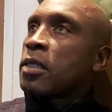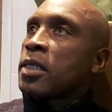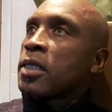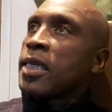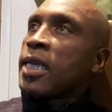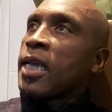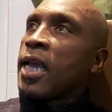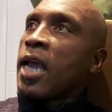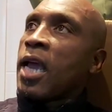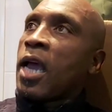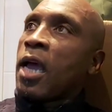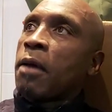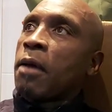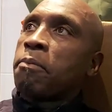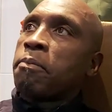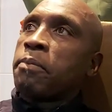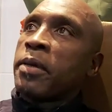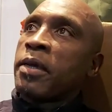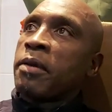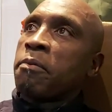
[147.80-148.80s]

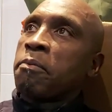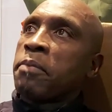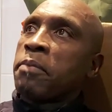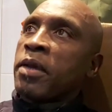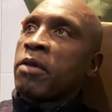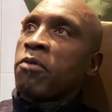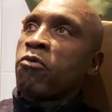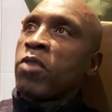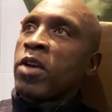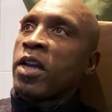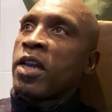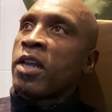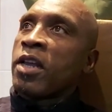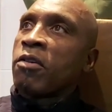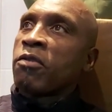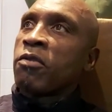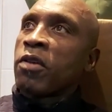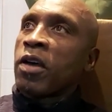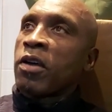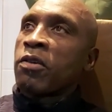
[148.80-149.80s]
Being really
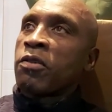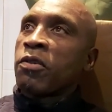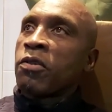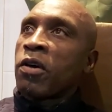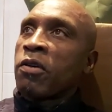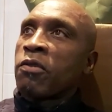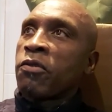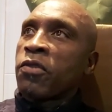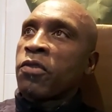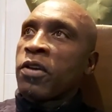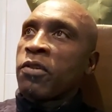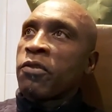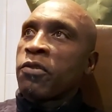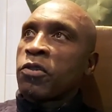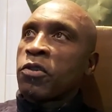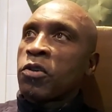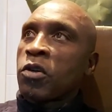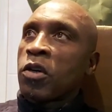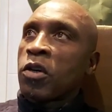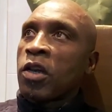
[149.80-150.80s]

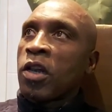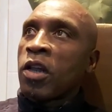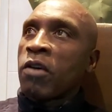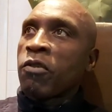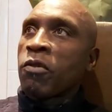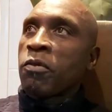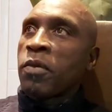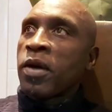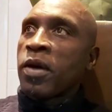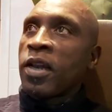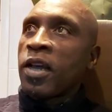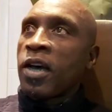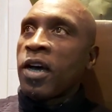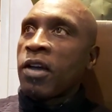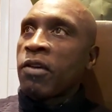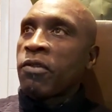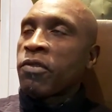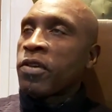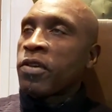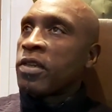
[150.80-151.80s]
unfaithful to the love of my
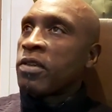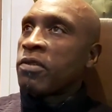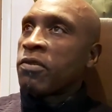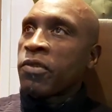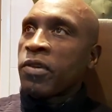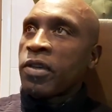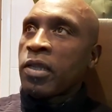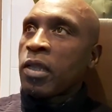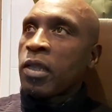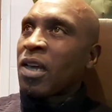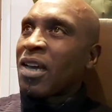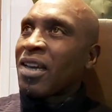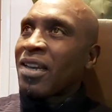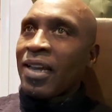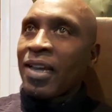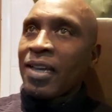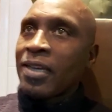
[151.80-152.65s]
life and things like that.